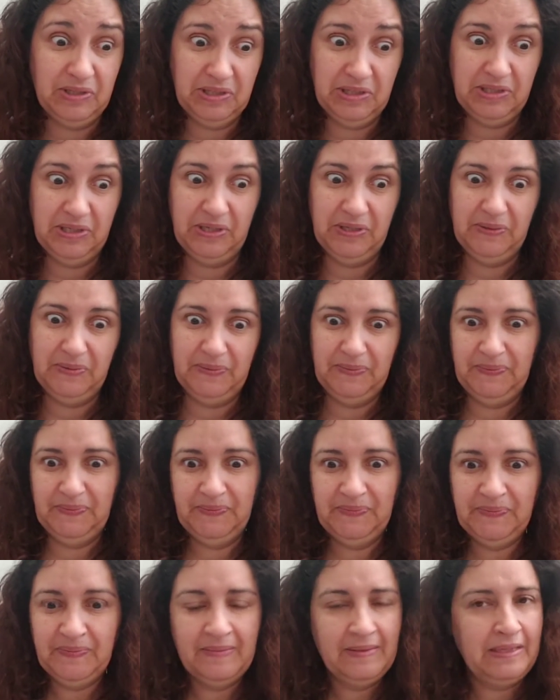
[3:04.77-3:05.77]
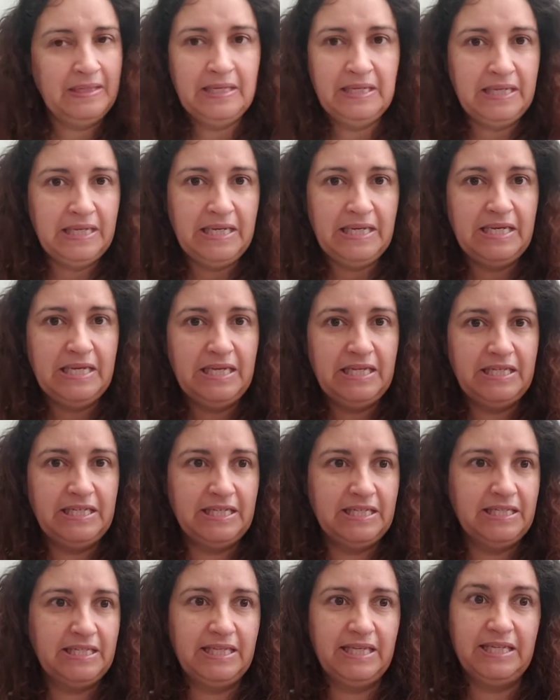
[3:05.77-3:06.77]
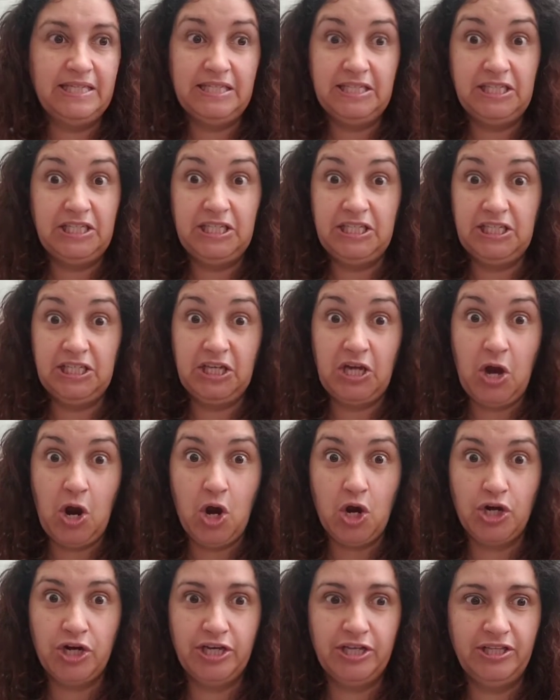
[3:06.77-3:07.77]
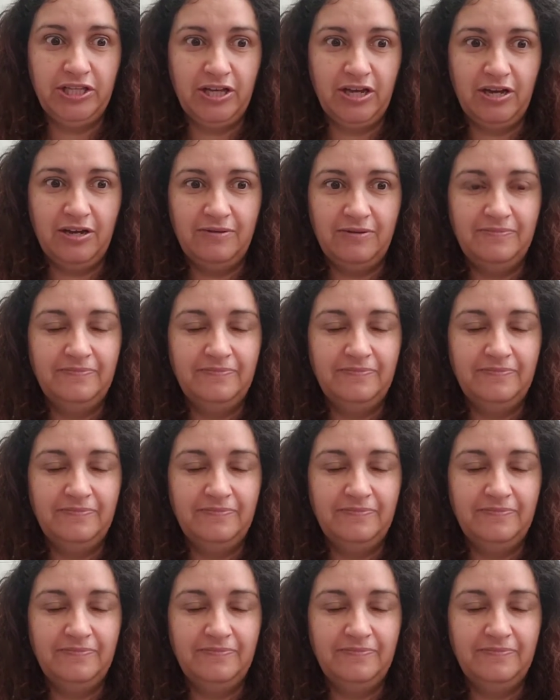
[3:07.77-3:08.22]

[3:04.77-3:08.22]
you know. Just get discarded